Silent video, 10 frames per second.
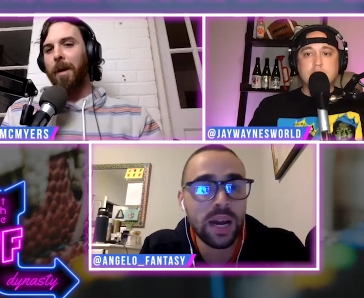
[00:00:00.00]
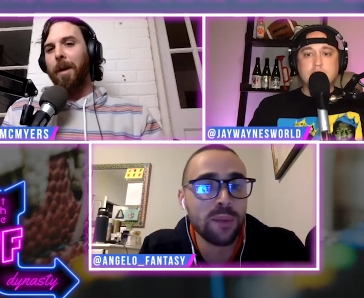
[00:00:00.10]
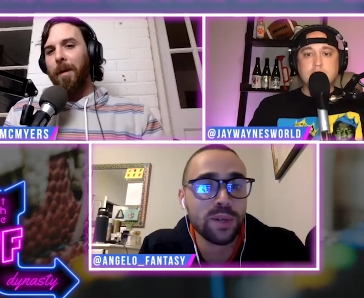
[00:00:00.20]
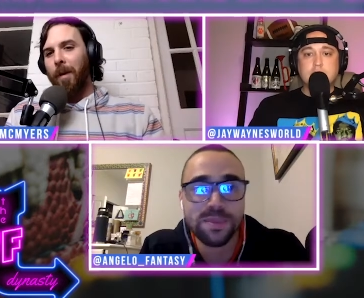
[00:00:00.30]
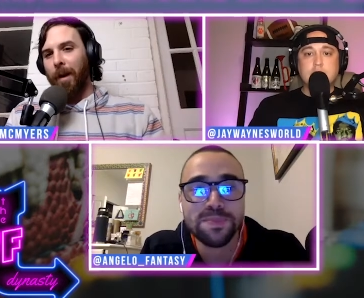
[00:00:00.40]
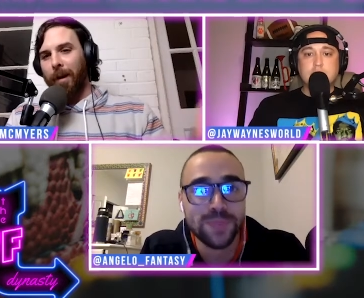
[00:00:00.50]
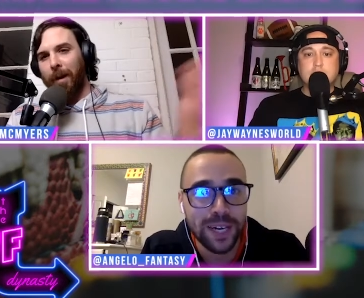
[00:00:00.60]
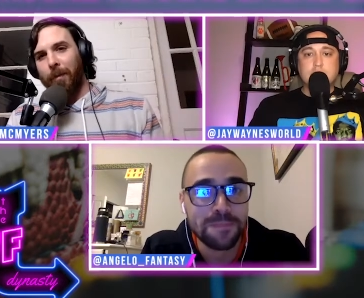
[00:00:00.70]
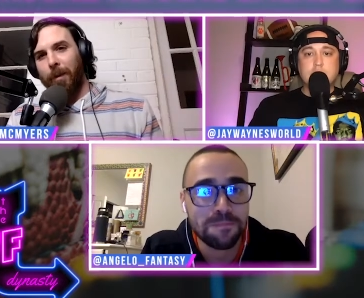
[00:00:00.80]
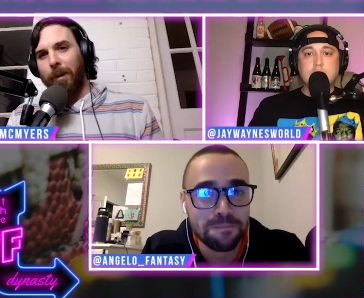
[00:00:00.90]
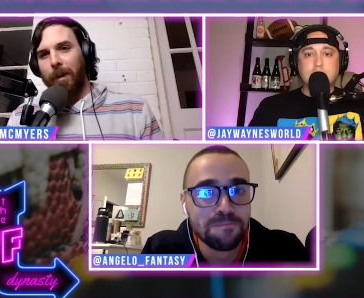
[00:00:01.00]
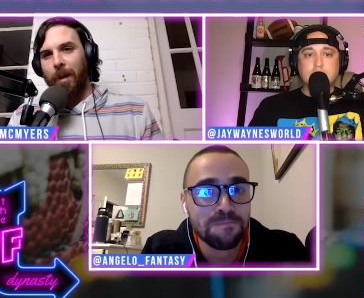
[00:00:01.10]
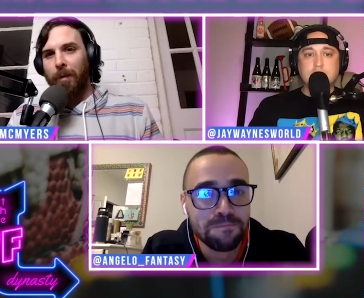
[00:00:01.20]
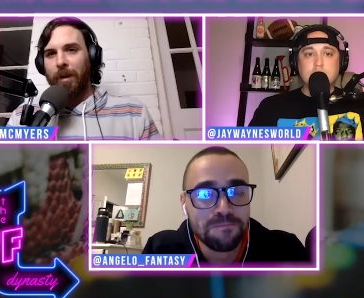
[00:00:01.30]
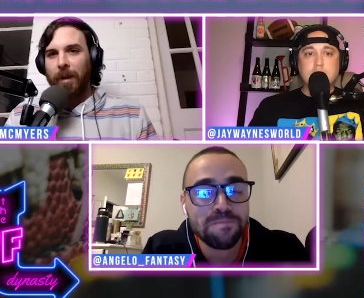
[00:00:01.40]
Speaker 1: Probably. Like yeah. he was,
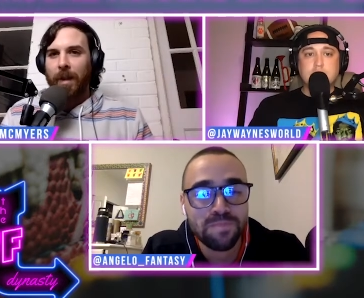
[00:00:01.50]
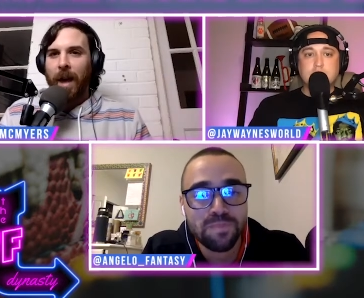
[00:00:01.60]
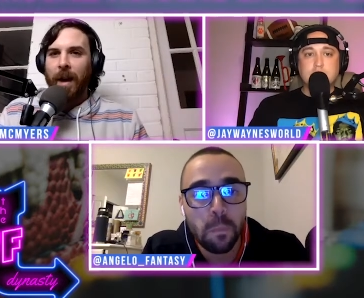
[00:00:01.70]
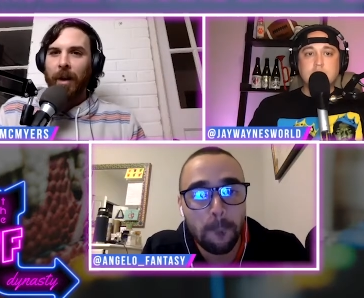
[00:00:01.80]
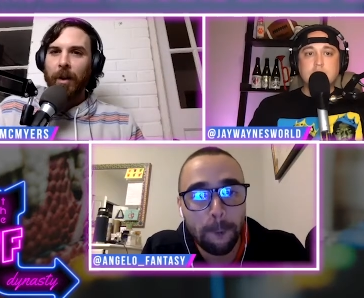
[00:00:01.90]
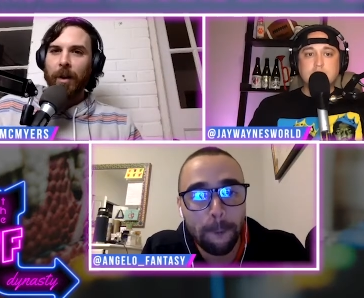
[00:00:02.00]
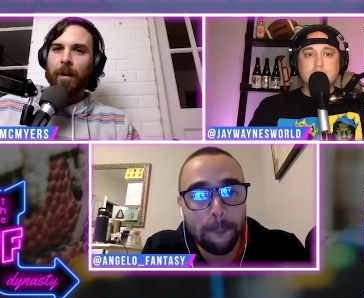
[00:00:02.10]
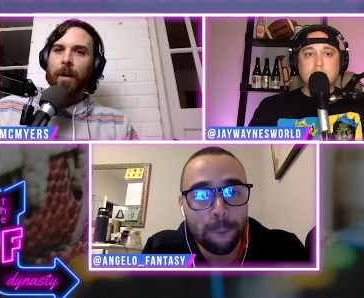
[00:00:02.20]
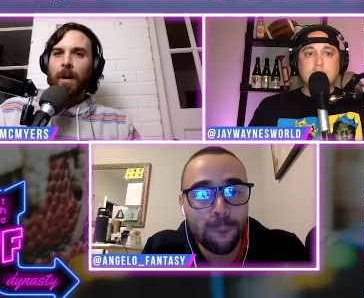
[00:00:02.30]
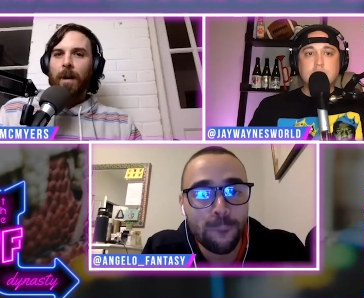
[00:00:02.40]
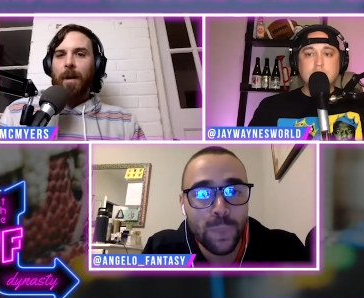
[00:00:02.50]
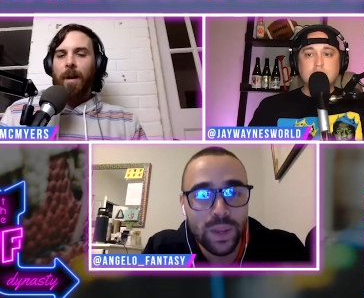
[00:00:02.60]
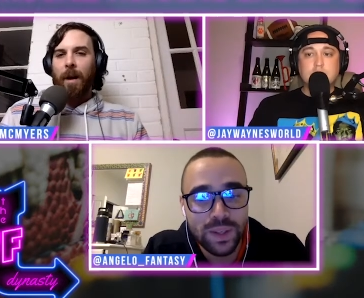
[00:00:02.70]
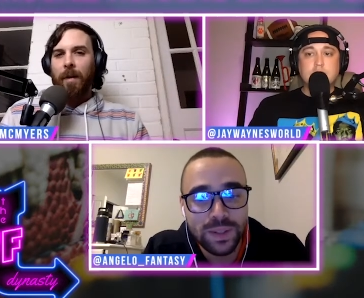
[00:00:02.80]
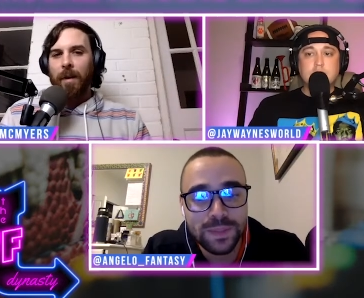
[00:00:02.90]
he was just that good
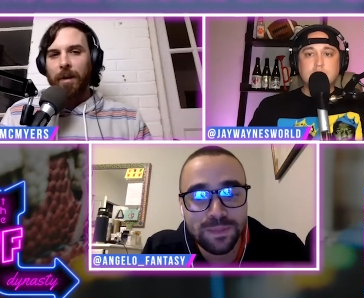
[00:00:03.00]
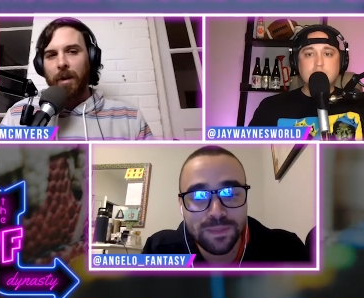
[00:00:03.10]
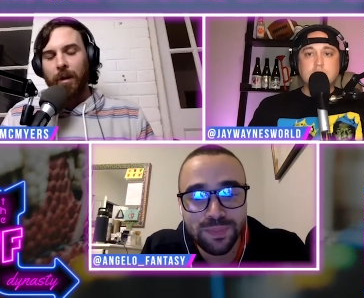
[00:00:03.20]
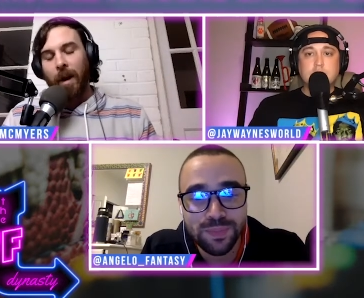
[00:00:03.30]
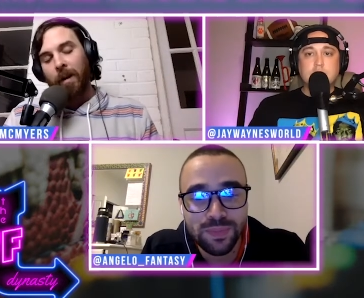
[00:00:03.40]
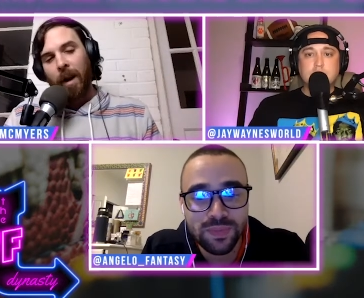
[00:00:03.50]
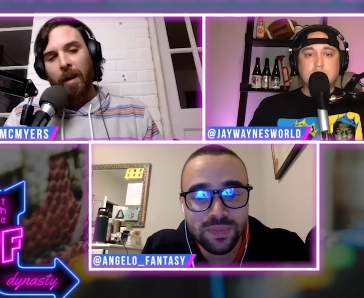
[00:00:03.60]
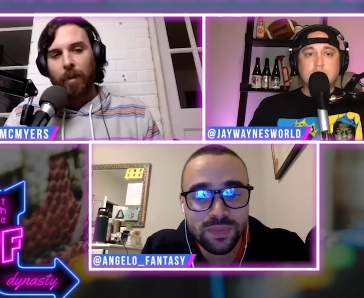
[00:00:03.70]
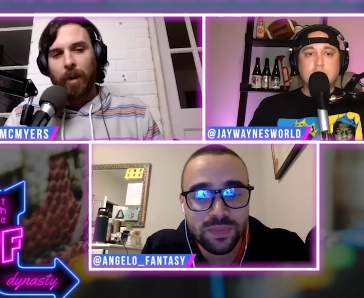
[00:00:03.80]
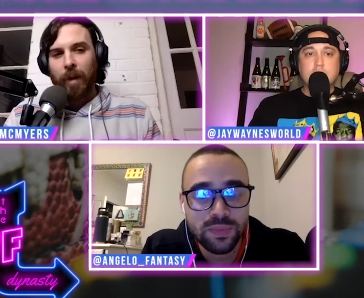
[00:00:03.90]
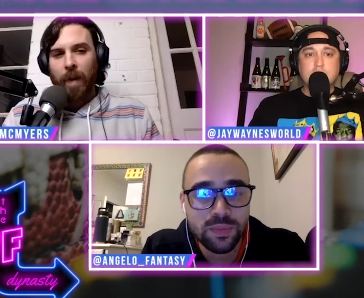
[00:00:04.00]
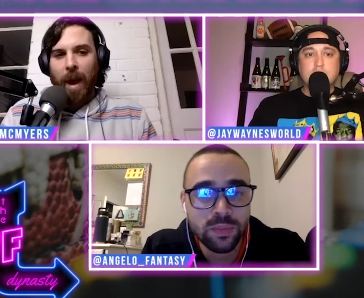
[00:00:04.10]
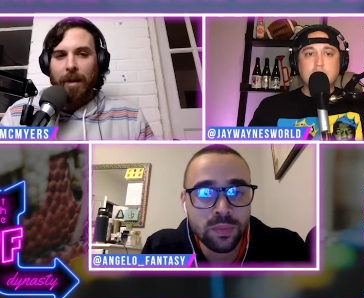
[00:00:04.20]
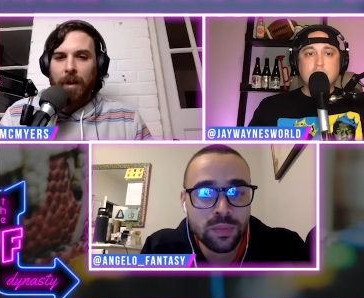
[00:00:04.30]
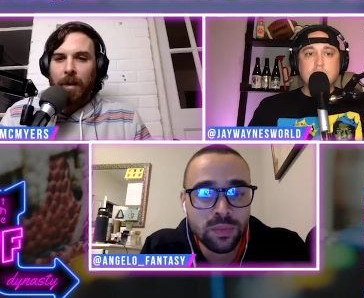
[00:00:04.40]
uh, this year and and really
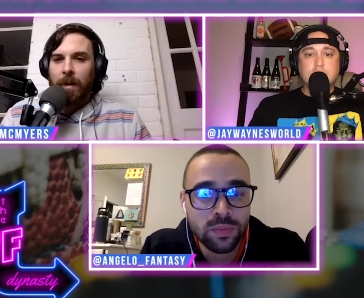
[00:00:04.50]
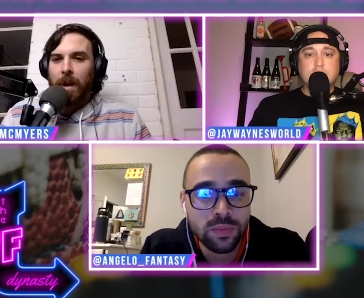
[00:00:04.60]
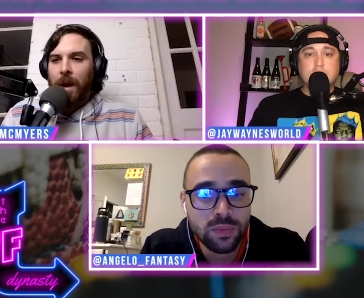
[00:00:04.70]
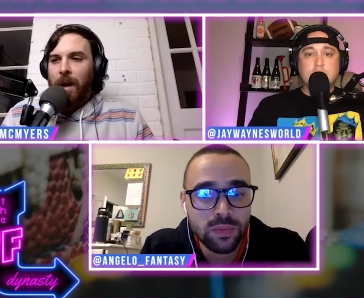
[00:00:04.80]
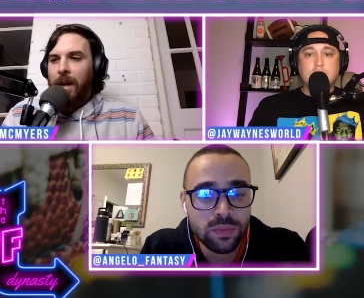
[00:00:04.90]
last year.